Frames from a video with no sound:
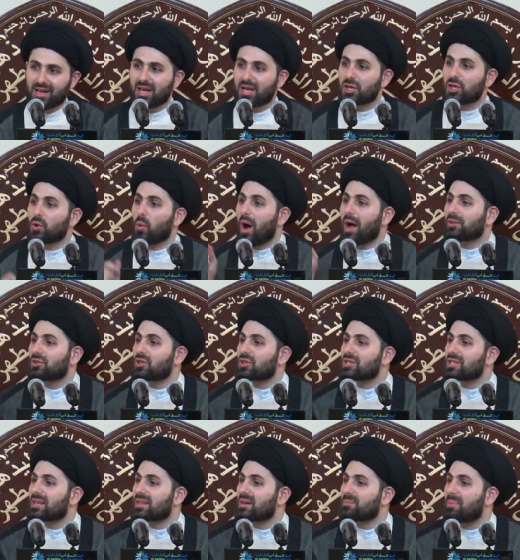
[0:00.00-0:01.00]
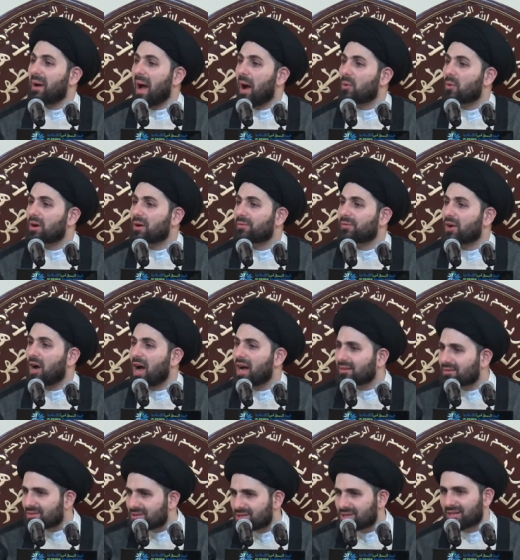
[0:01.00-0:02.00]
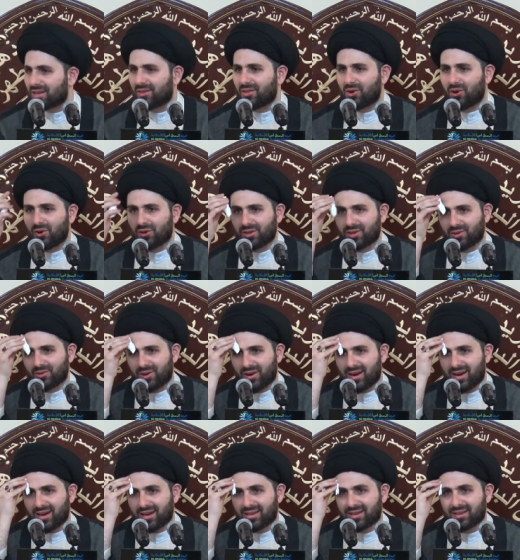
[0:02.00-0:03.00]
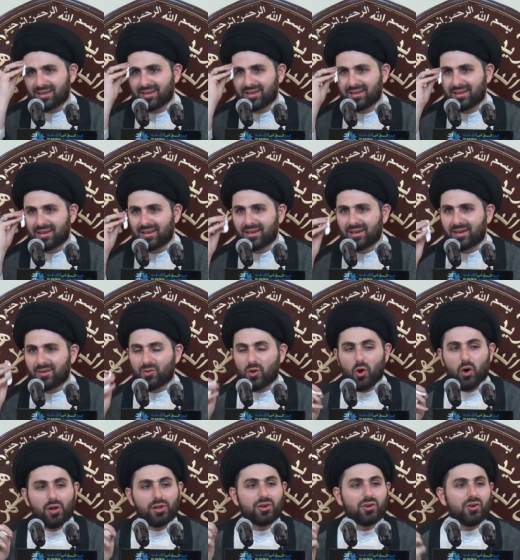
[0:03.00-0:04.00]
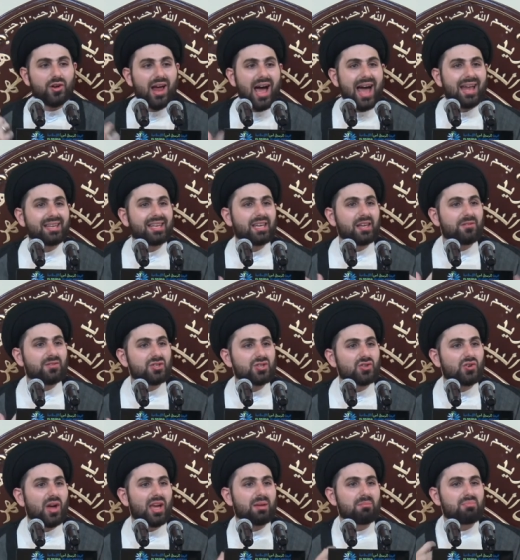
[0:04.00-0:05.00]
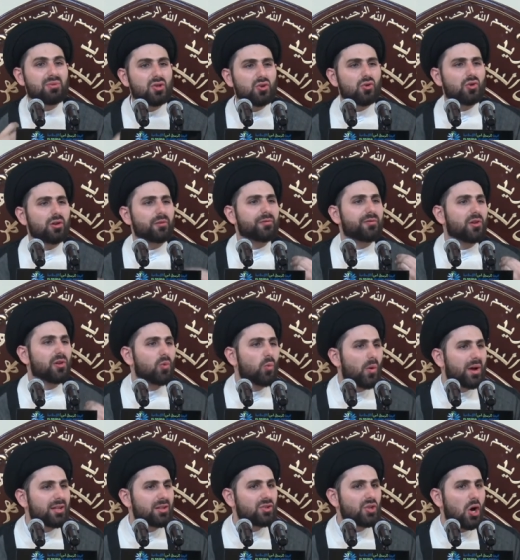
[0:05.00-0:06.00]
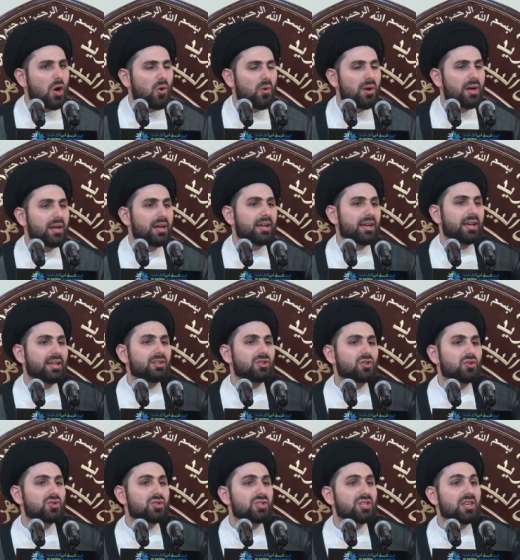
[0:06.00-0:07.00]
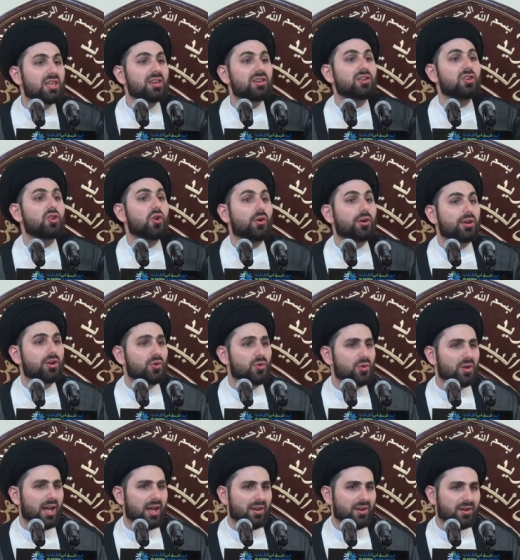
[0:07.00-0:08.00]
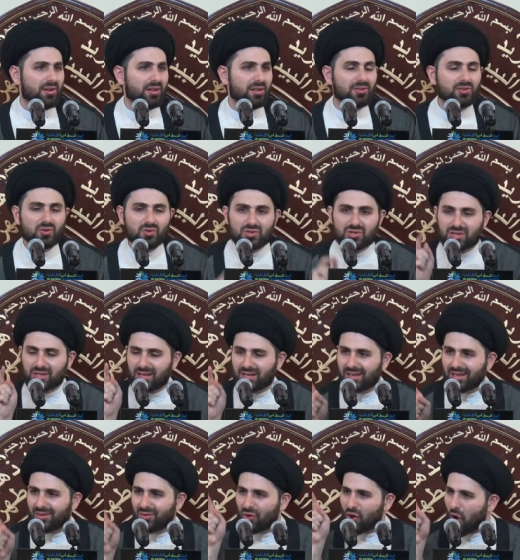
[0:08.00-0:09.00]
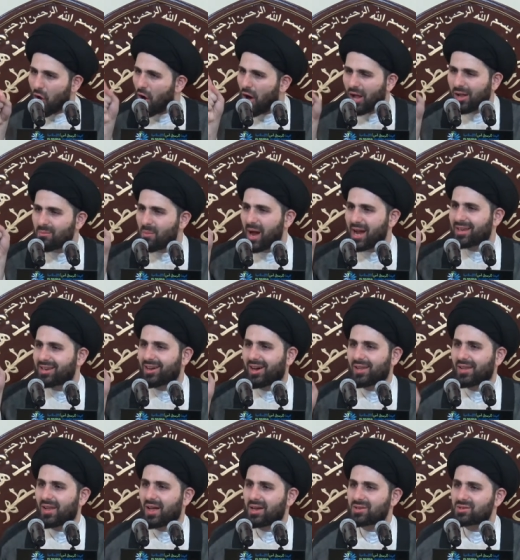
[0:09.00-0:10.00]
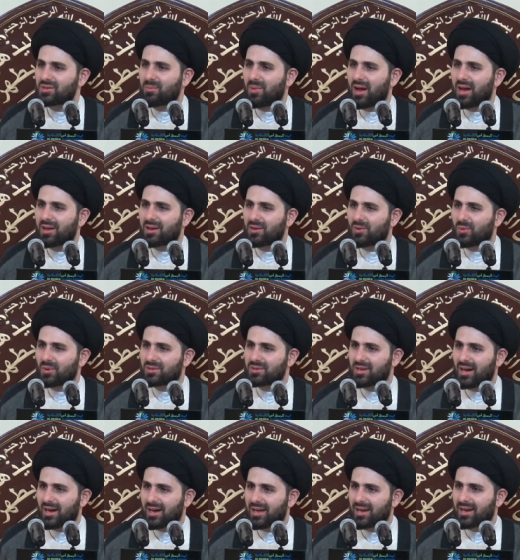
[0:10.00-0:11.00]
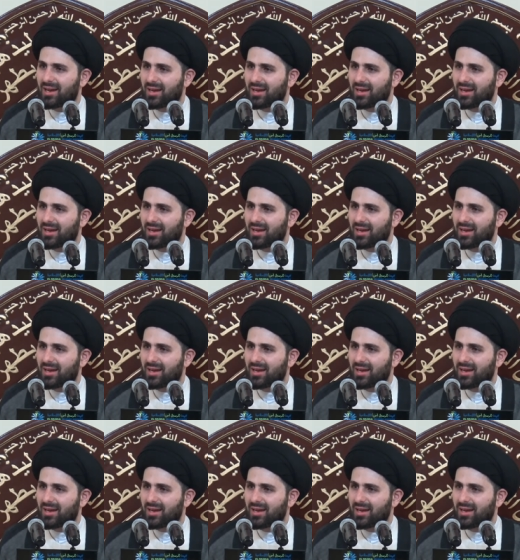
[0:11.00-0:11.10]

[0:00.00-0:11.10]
You want to see the power of God, see the Holy Quran. The Holy Quran gives you a beautiful window into seeing your Creator, into seeing the Almighty Allah subhanahu wa ta'ala.